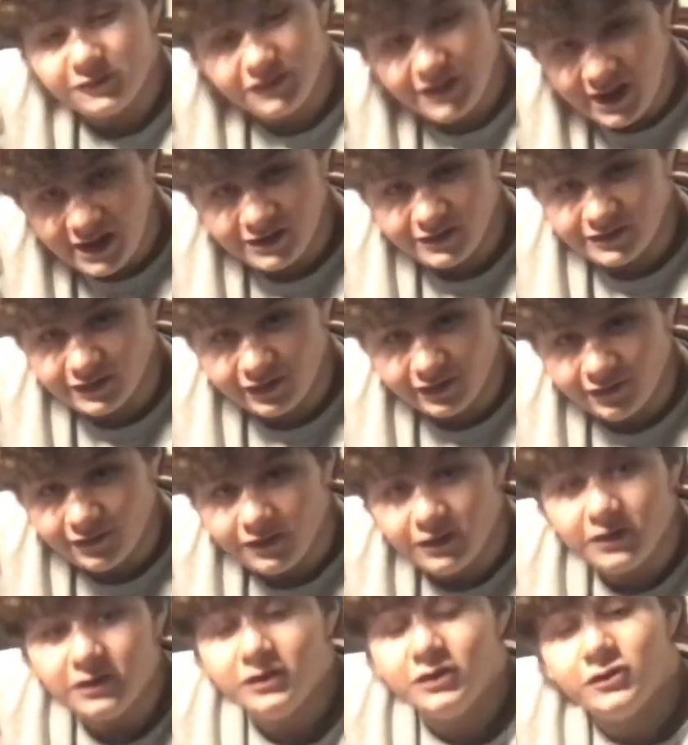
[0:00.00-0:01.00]
Sandy.
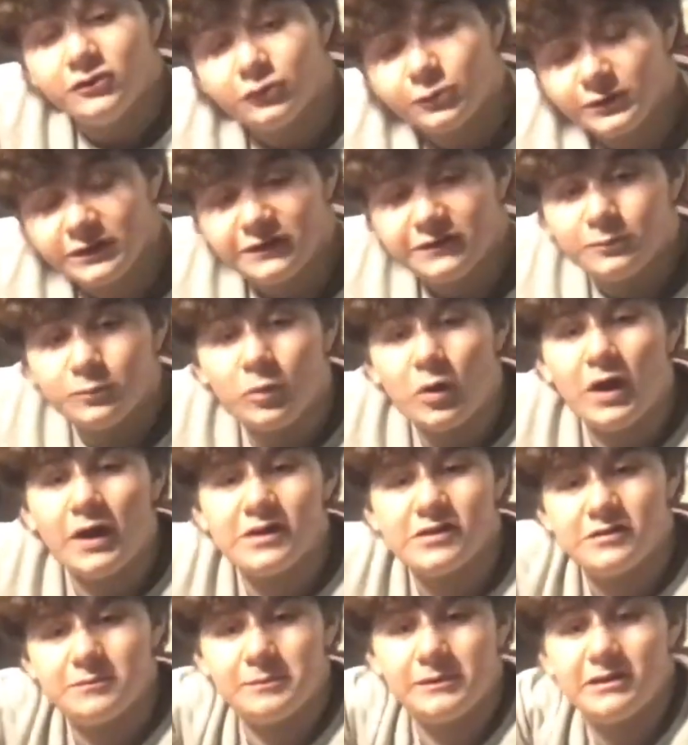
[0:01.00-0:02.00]
The reason
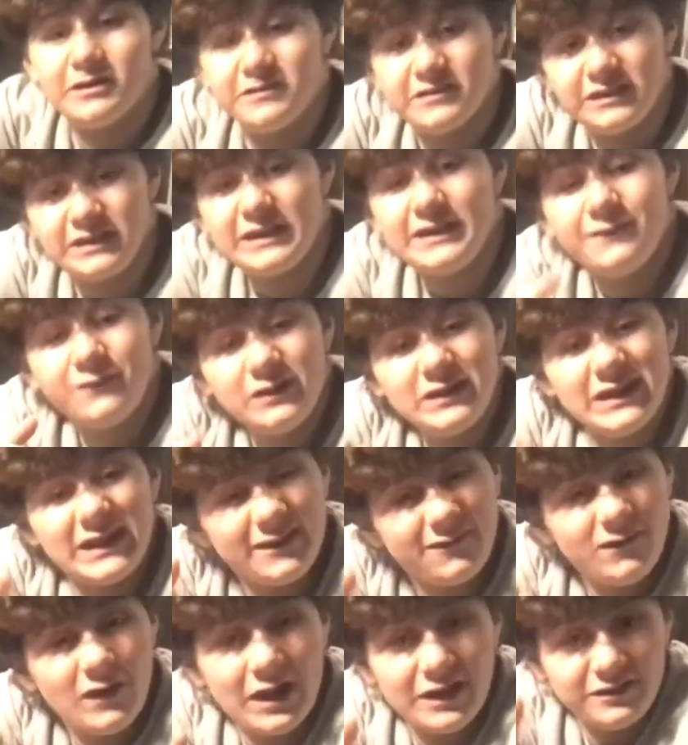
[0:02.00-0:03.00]
why is because even
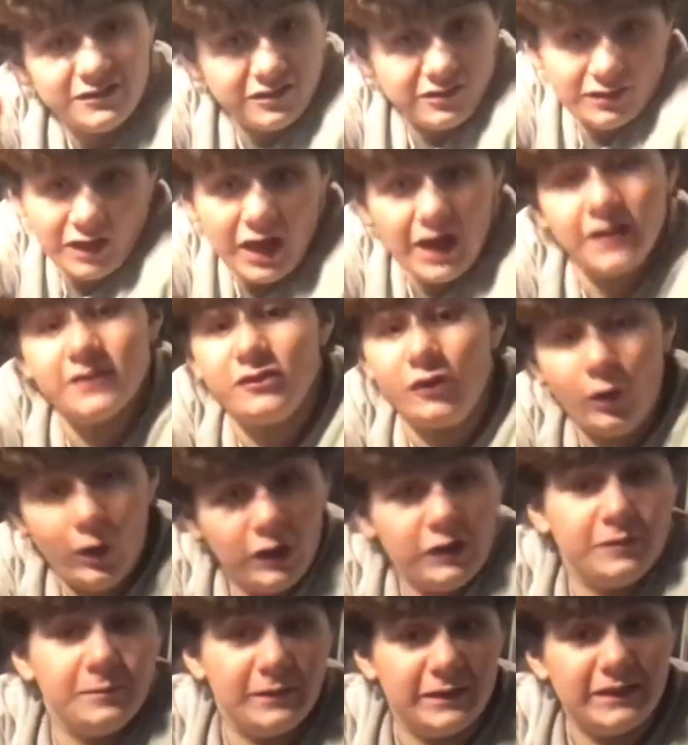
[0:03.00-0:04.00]
if I decide to
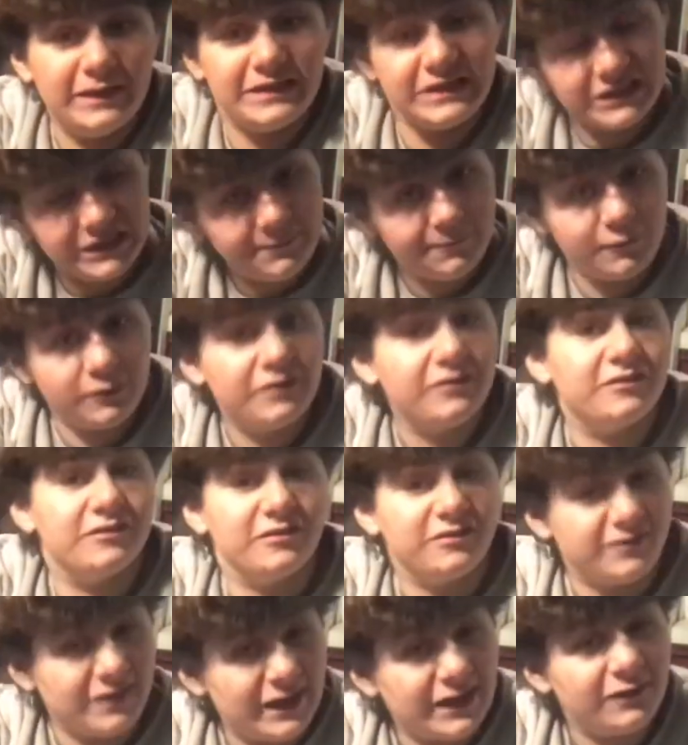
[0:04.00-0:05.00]
ultimately keep her as
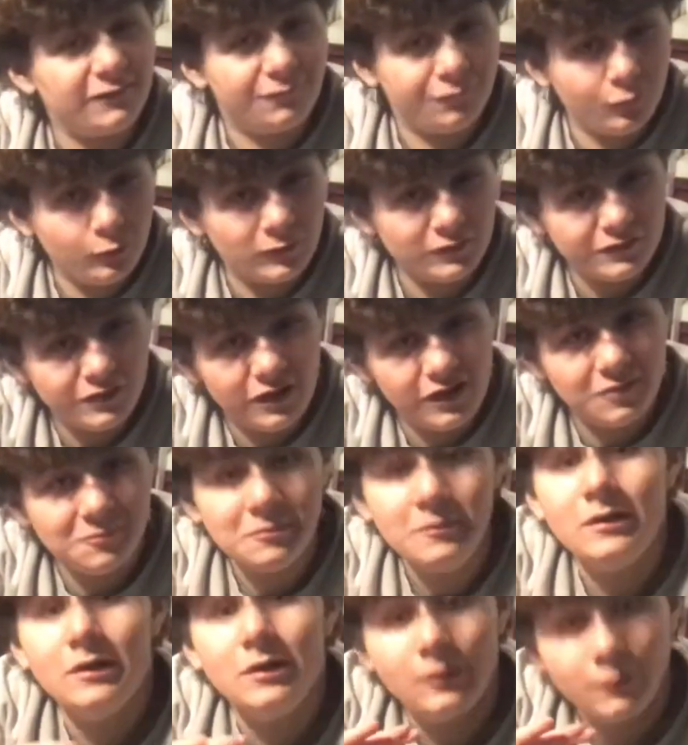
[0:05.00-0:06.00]
a second floor
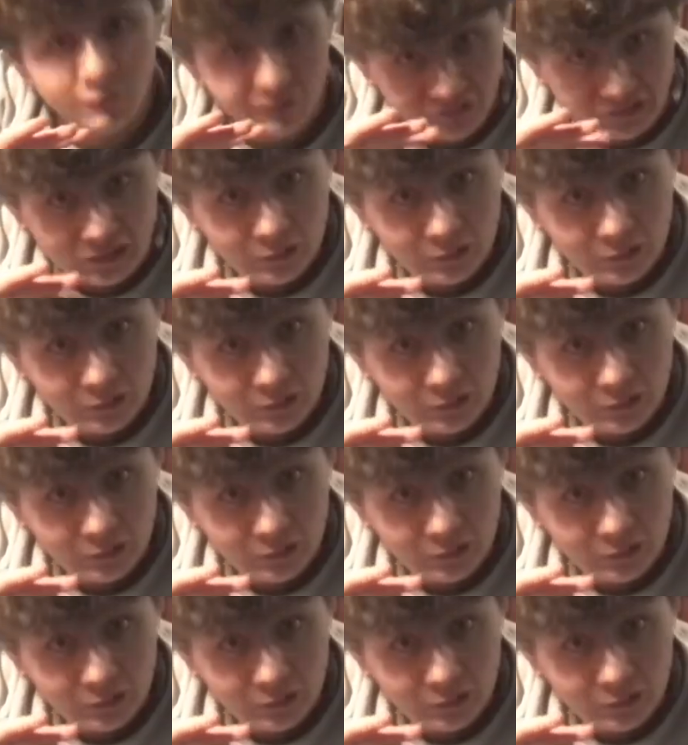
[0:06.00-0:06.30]
tom, which